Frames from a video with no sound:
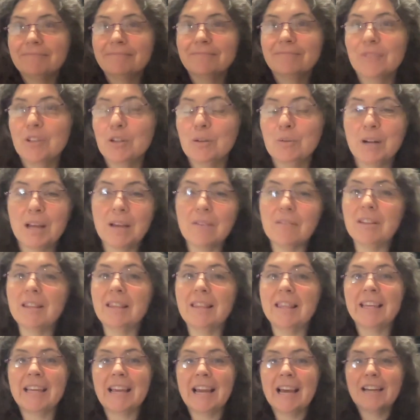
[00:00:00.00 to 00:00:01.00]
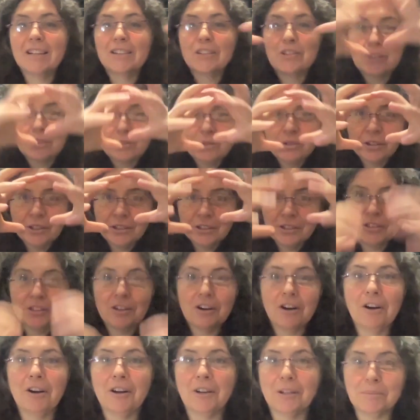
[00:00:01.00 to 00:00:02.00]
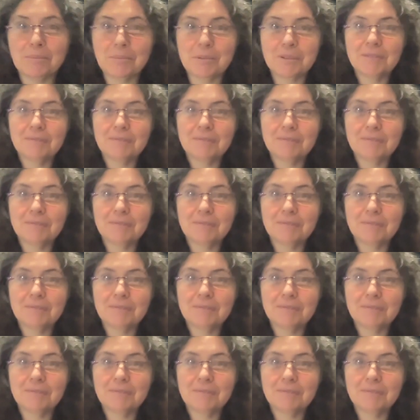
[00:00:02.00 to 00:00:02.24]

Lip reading: anything extra on top,